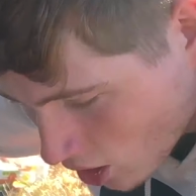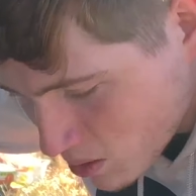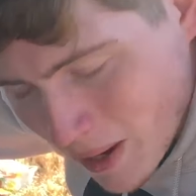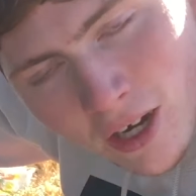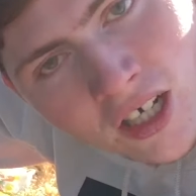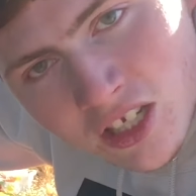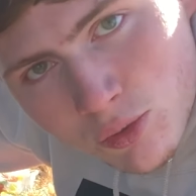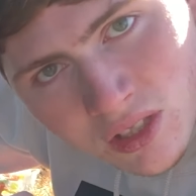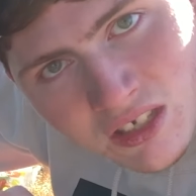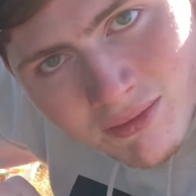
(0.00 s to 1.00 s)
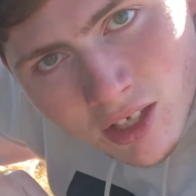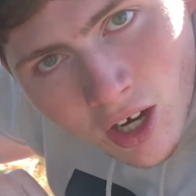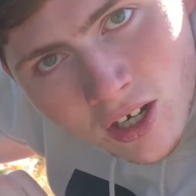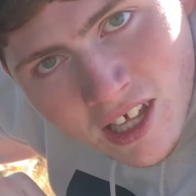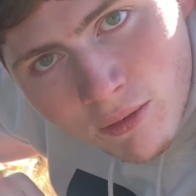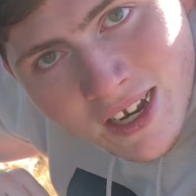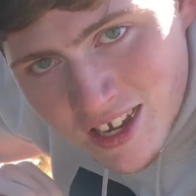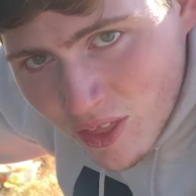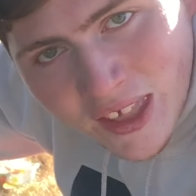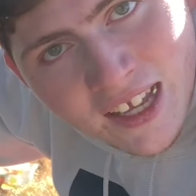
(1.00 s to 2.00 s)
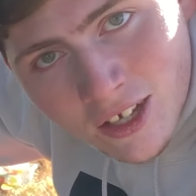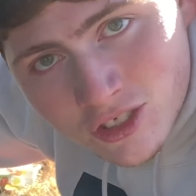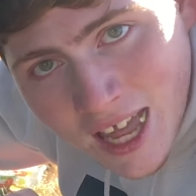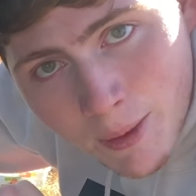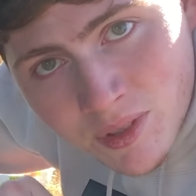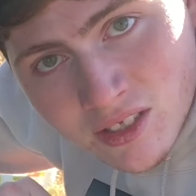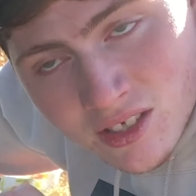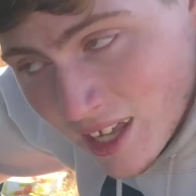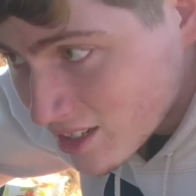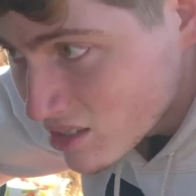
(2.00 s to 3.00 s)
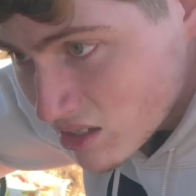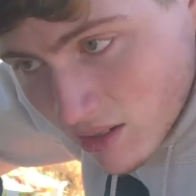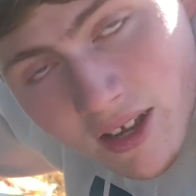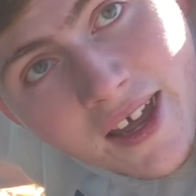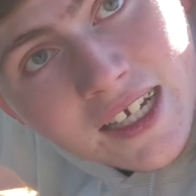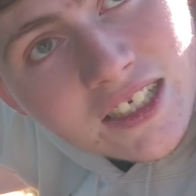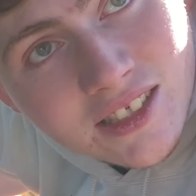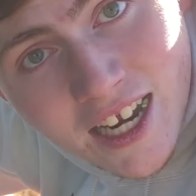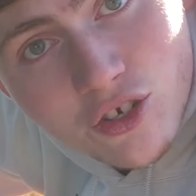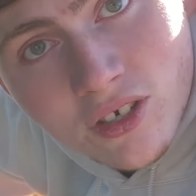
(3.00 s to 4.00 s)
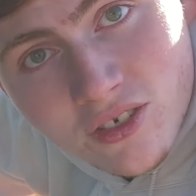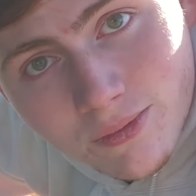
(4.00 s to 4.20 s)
the power gets released from the car. That way nothing else happens that is dangerous.